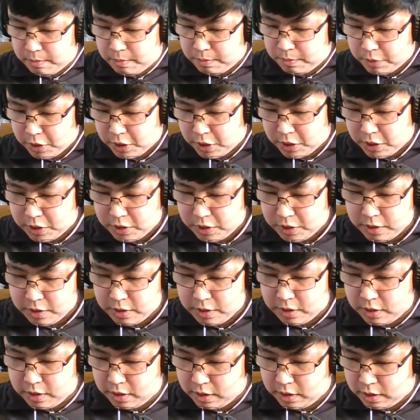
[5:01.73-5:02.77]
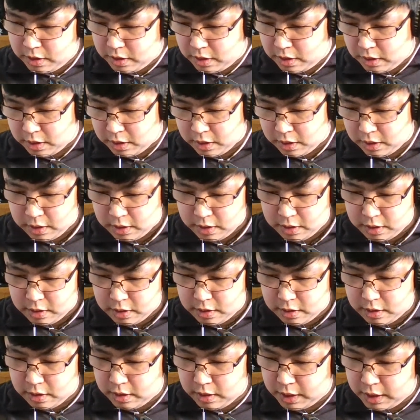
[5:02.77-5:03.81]
book.
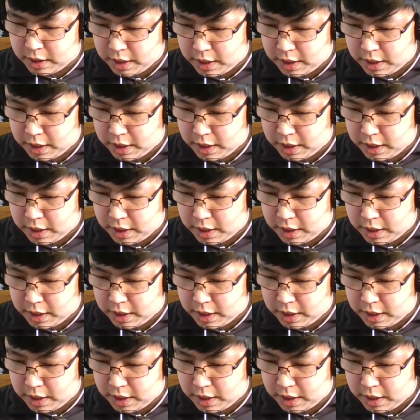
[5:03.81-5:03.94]
like